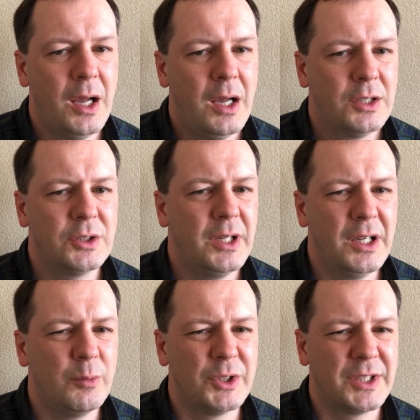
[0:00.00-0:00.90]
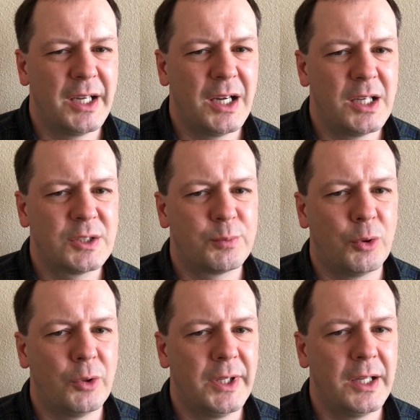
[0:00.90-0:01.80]
So it was a
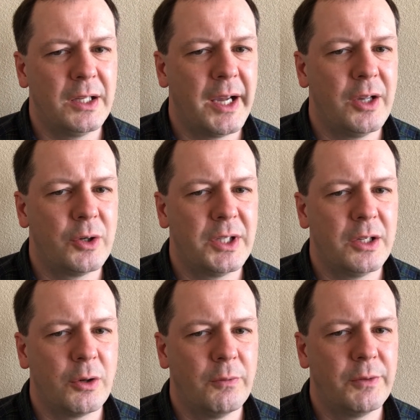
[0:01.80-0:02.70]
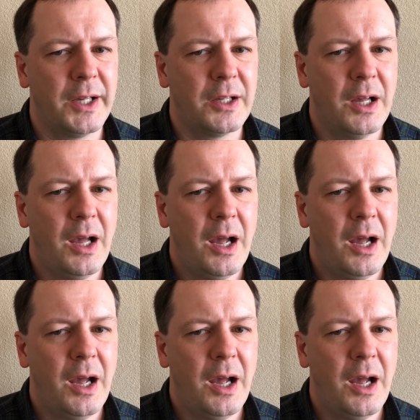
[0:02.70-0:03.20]
sprawling, chaotic conflict